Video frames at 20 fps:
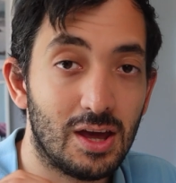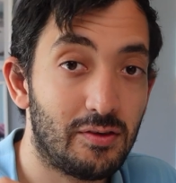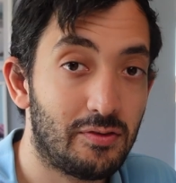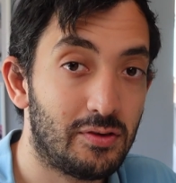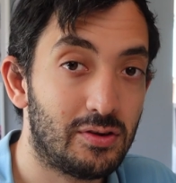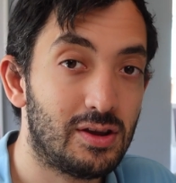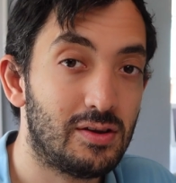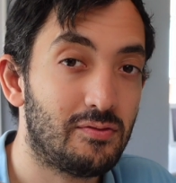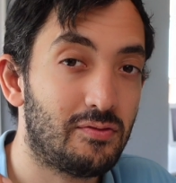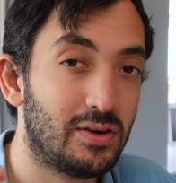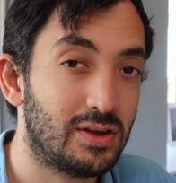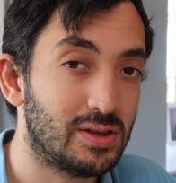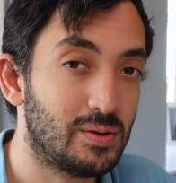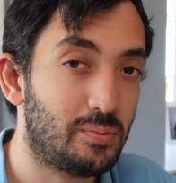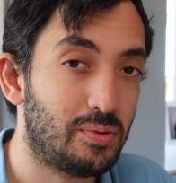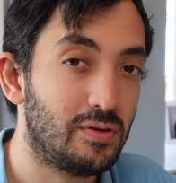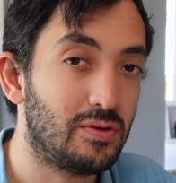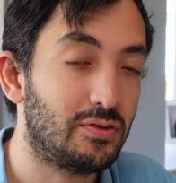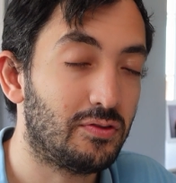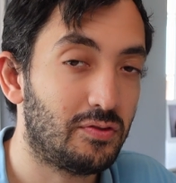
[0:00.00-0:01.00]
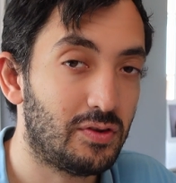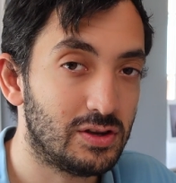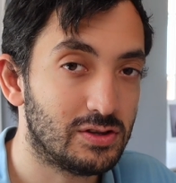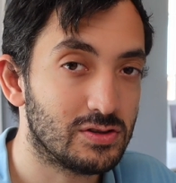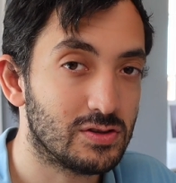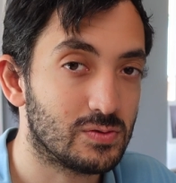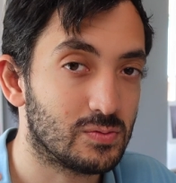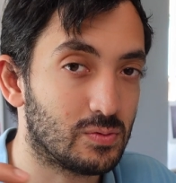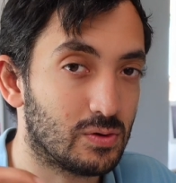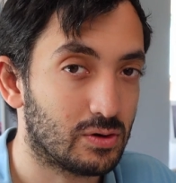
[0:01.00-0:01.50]
If you didn't think the previous
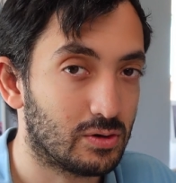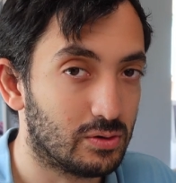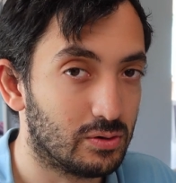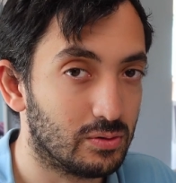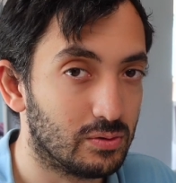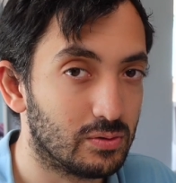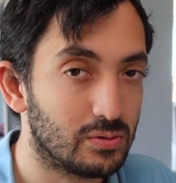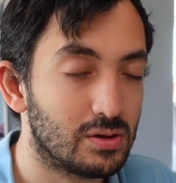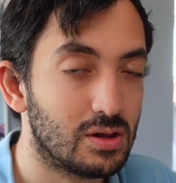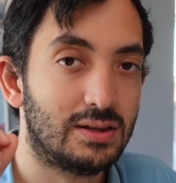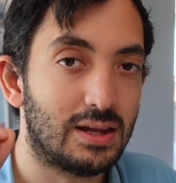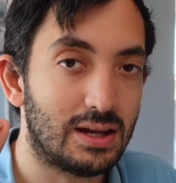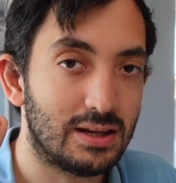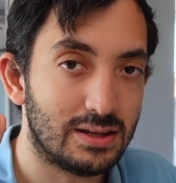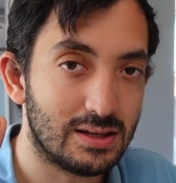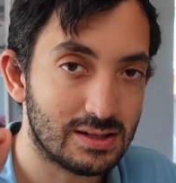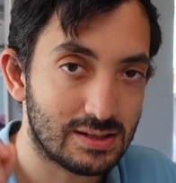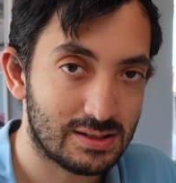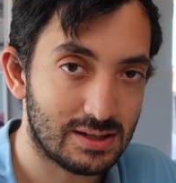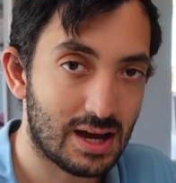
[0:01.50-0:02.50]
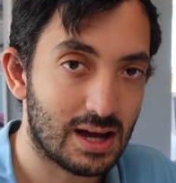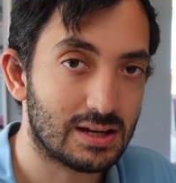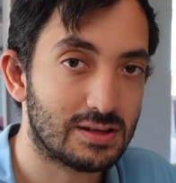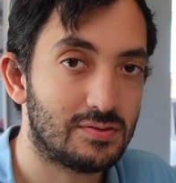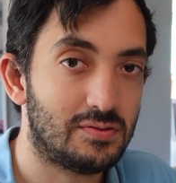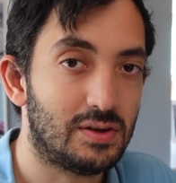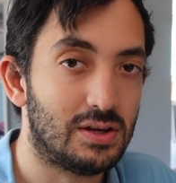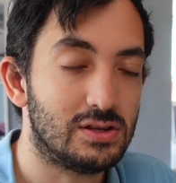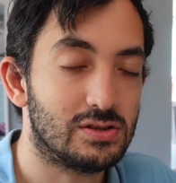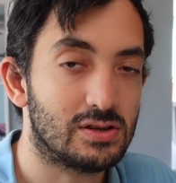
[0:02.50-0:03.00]
features were cool, then this next
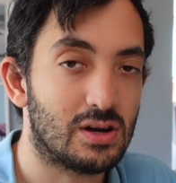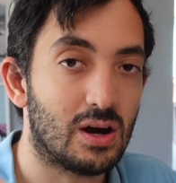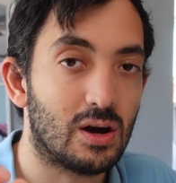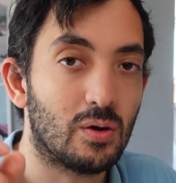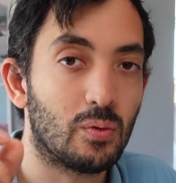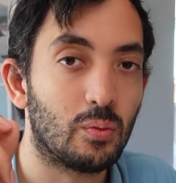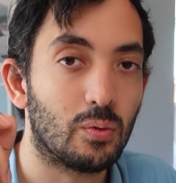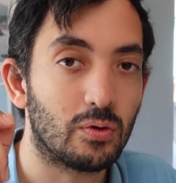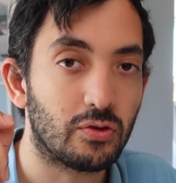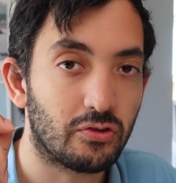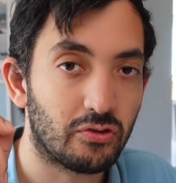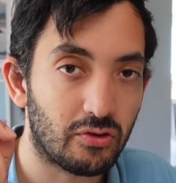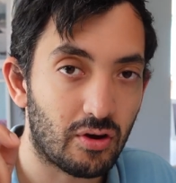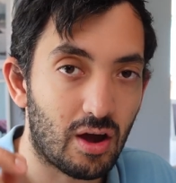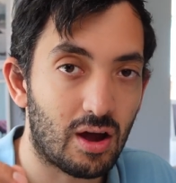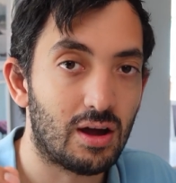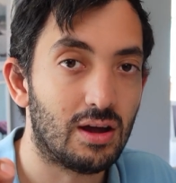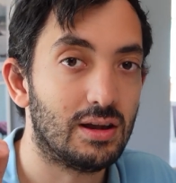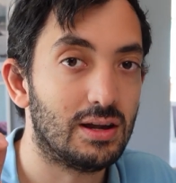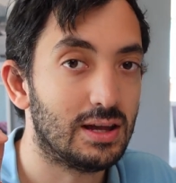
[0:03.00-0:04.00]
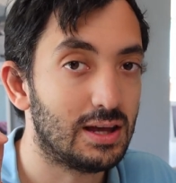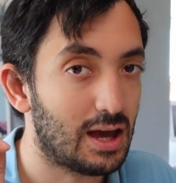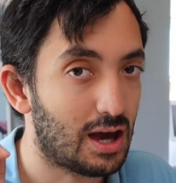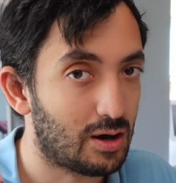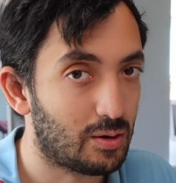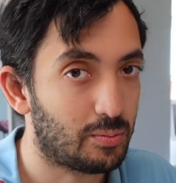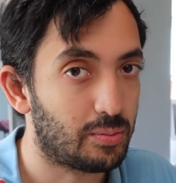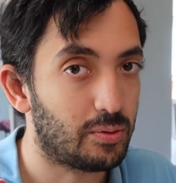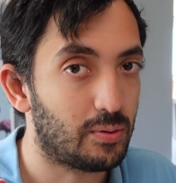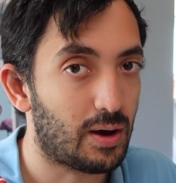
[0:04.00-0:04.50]
feature will certainly
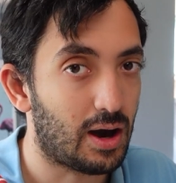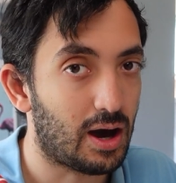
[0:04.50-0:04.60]
help you